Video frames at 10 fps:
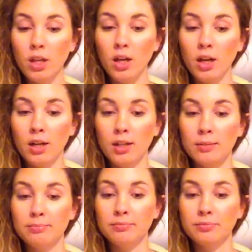
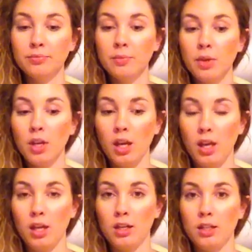
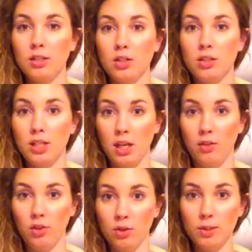and I started taking
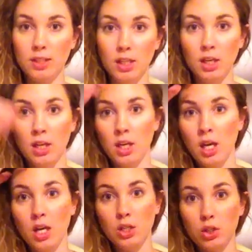those.
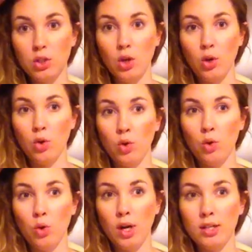
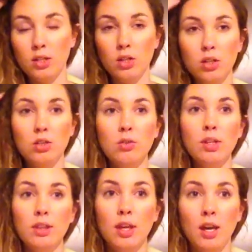So I started
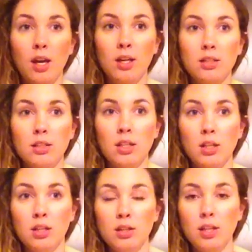doing that
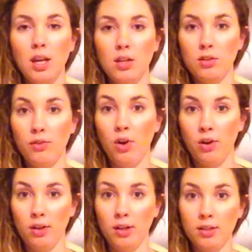the end of
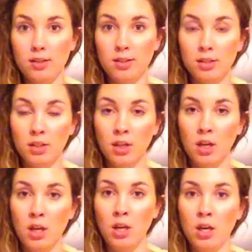August,
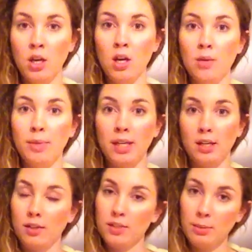
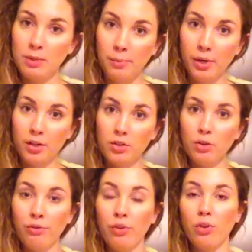beginning of September.
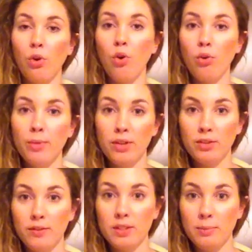So for the whole month
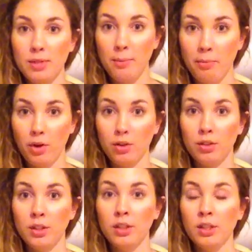of September,
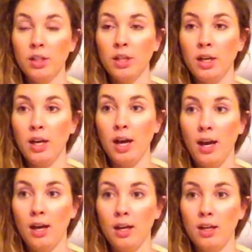
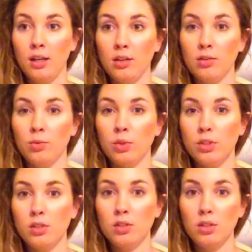I
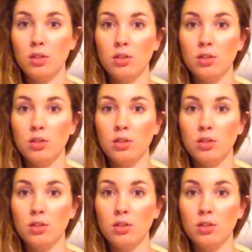was,